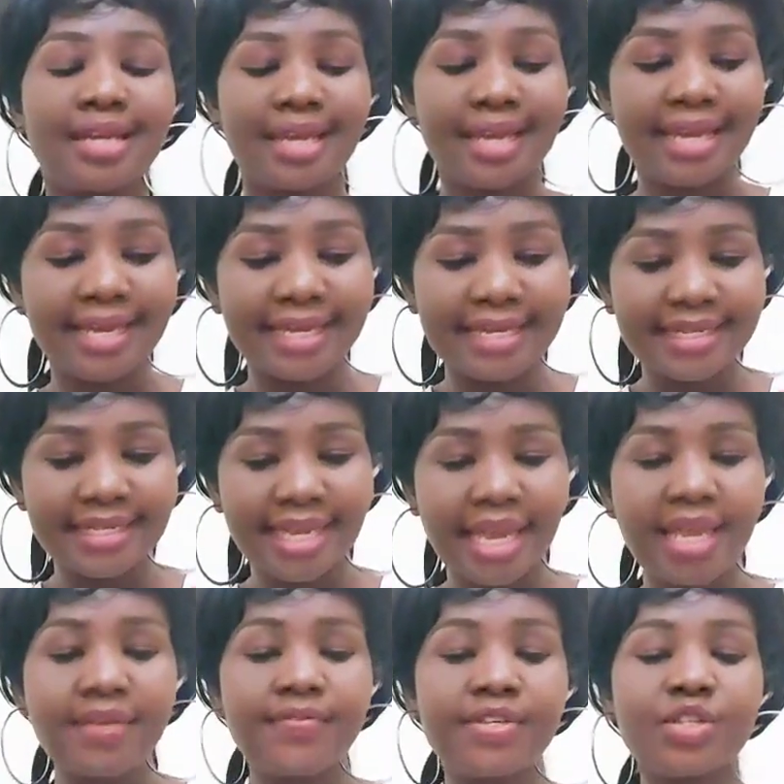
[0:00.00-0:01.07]
And
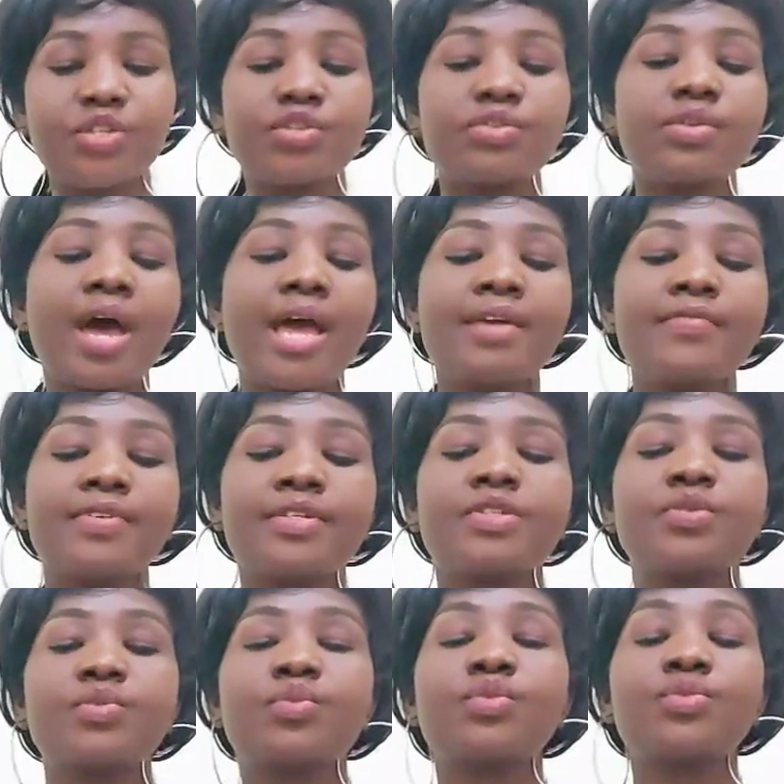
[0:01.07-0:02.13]
heavy
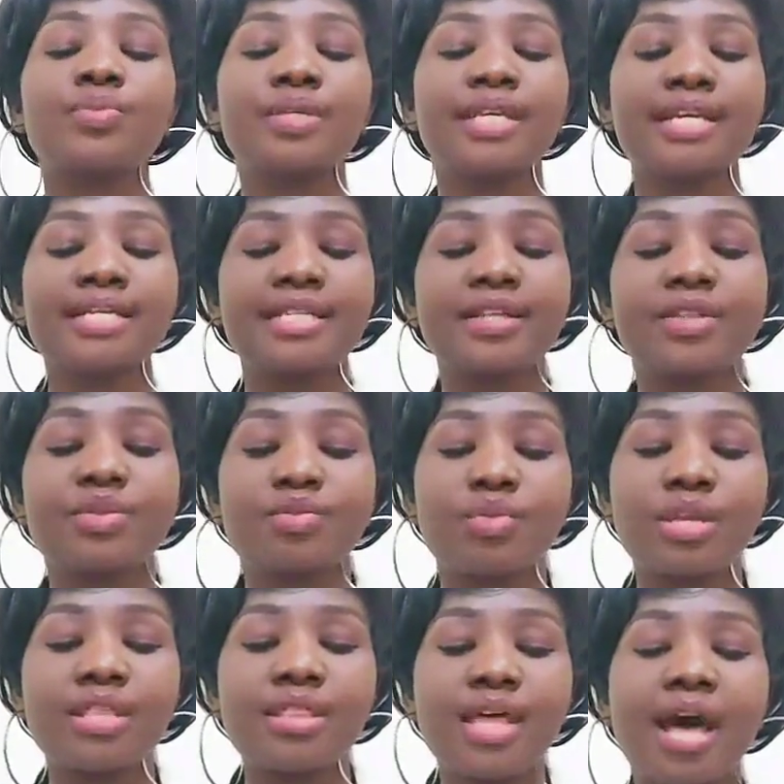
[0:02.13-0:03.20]
drivers will be getting
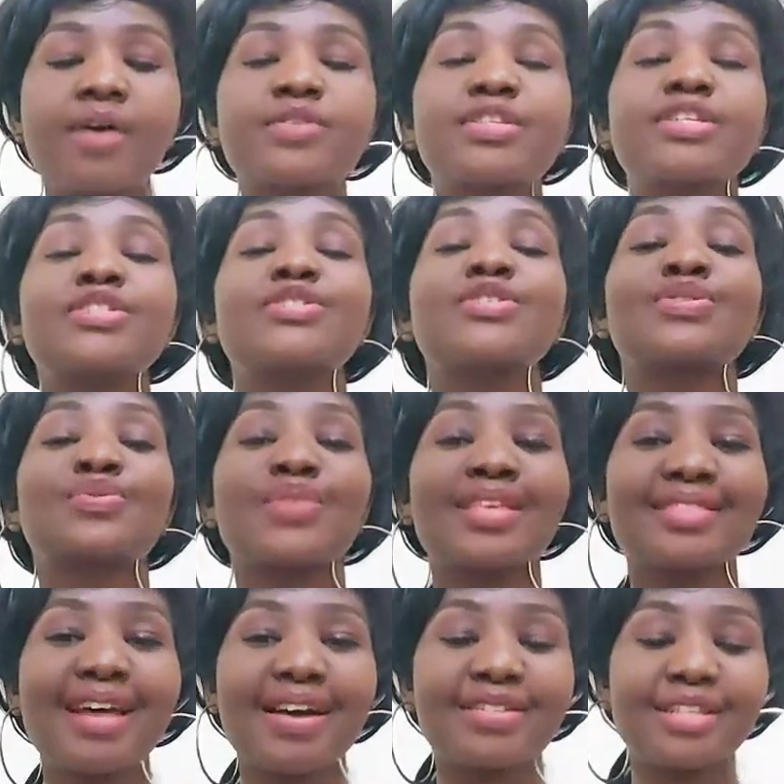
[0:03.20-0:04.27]
3,000 to
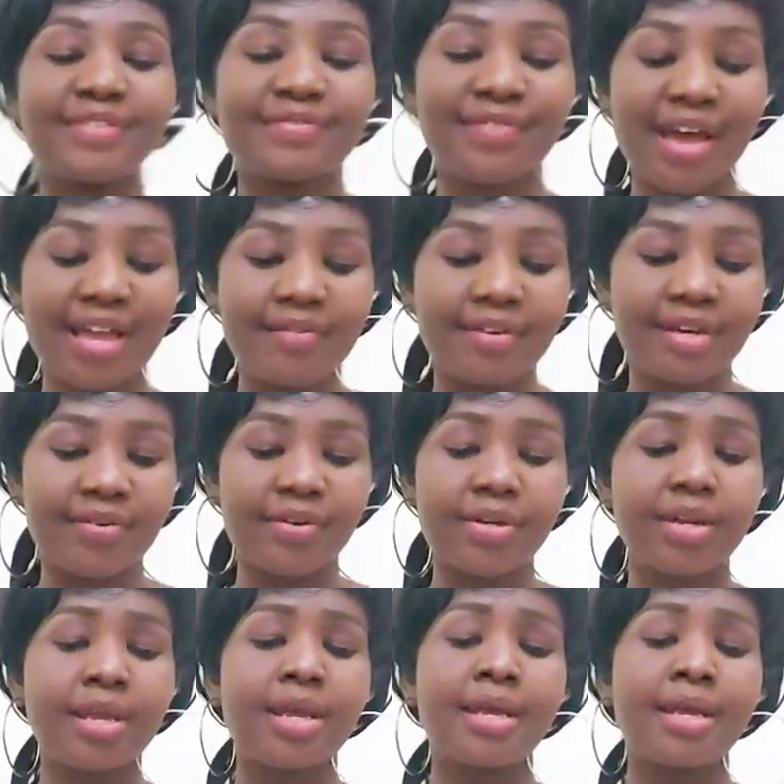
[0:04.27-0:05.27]
3,500.